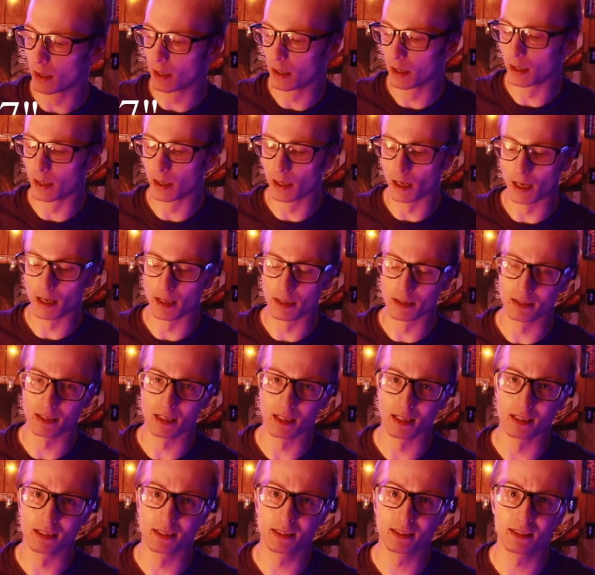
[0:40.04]
It has
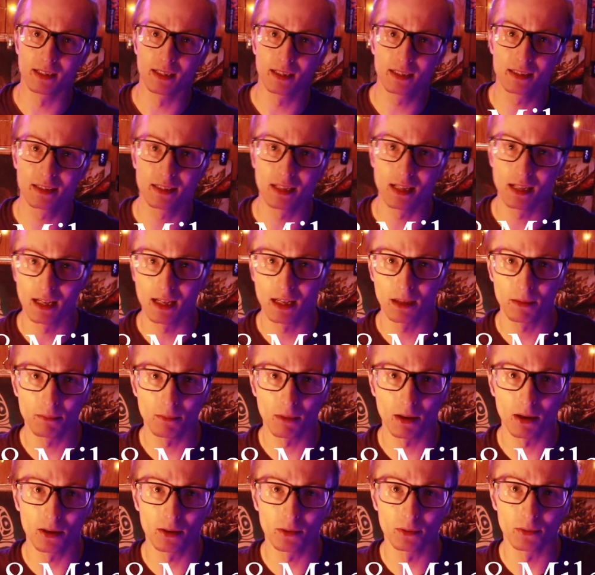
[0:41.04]
a 6 to 8
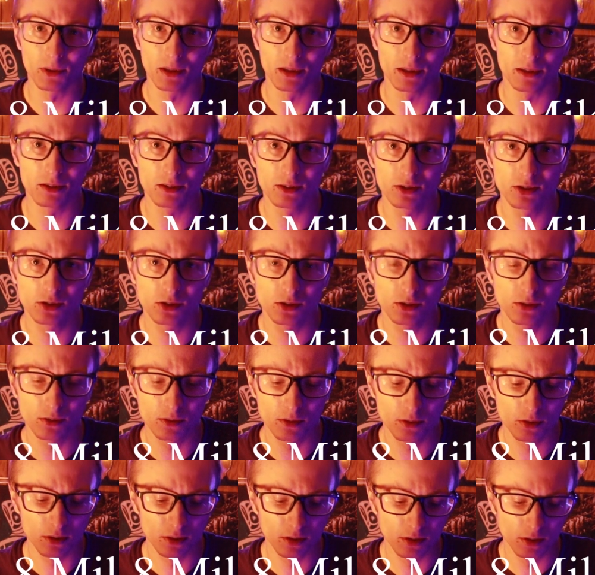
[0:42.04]
mile range.
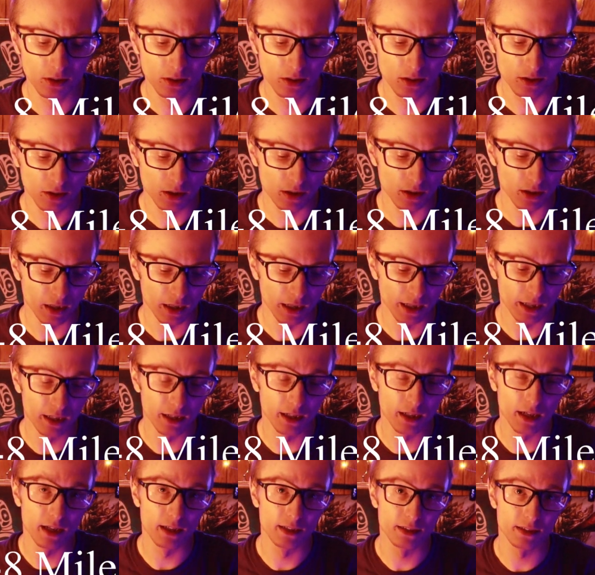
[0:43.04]

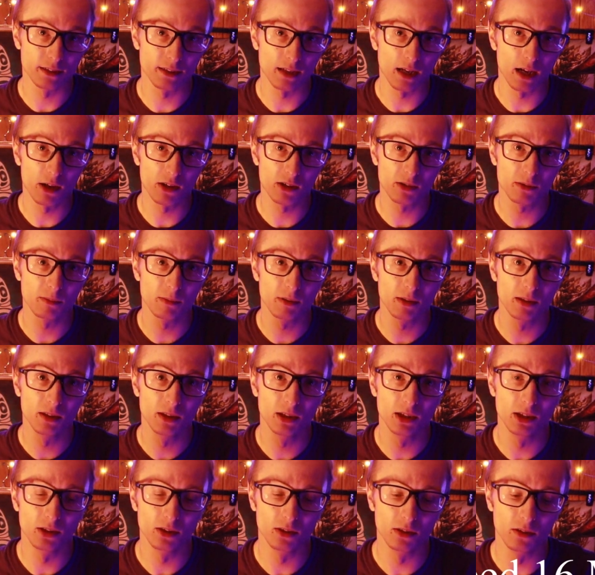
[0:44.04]
And it has a top
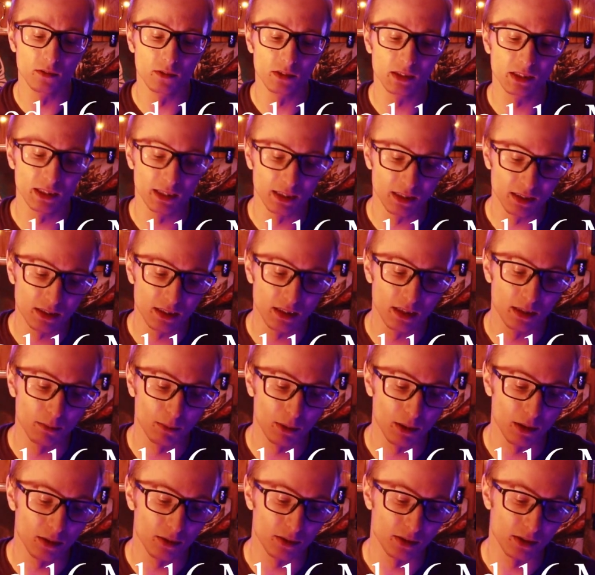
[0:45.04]
speed of 16
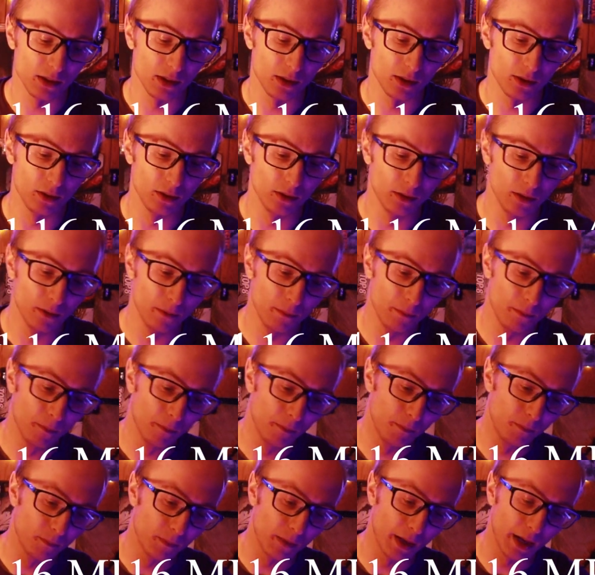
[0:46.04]
miles an hour.
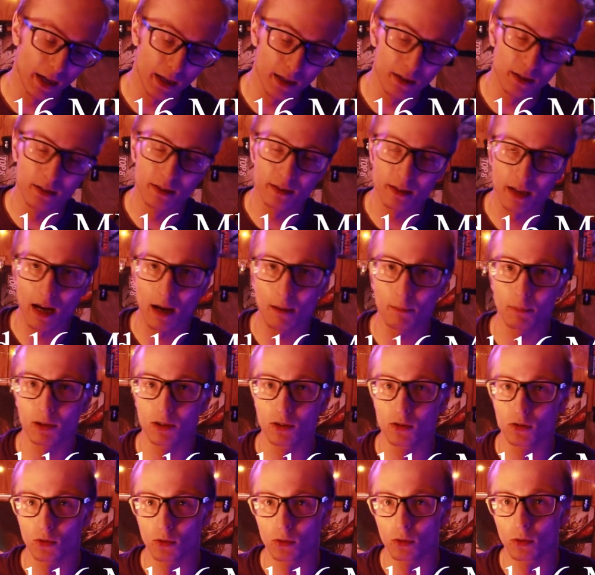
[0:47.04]
And it's app
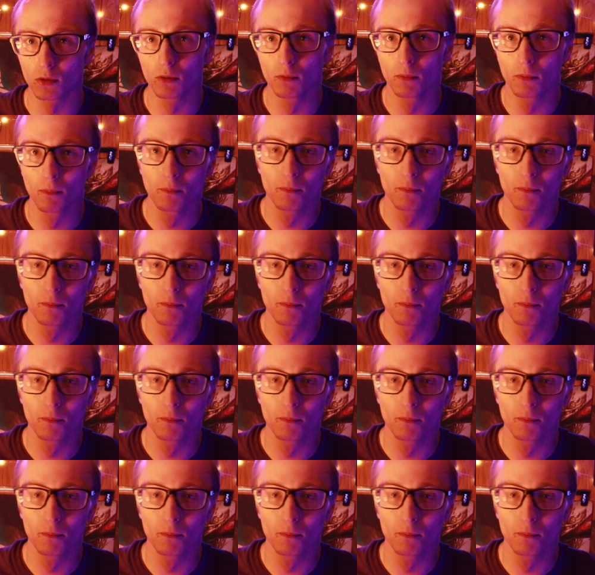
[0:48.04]
controlled.